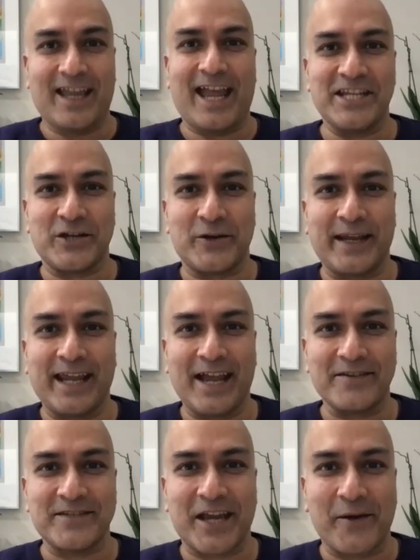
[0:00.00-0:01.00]
Hey, Joey,
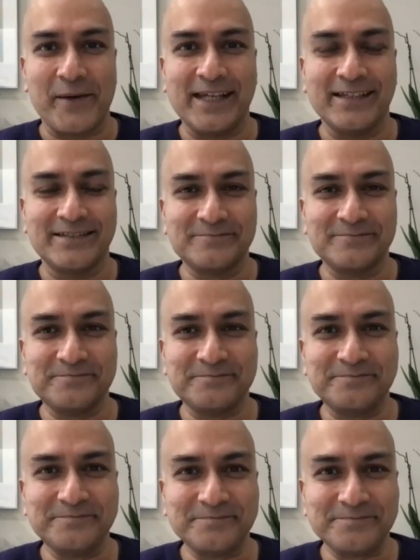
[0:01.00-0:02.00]
how's it going?
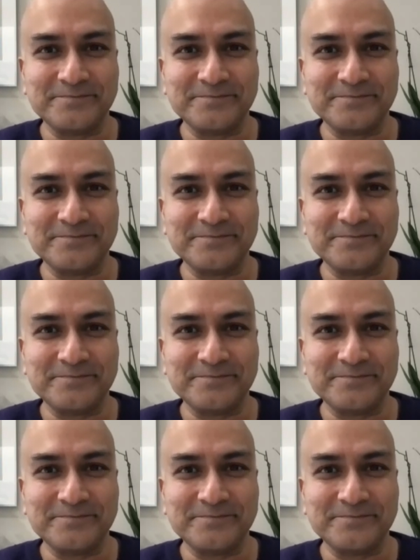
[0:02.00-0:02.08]
Hey,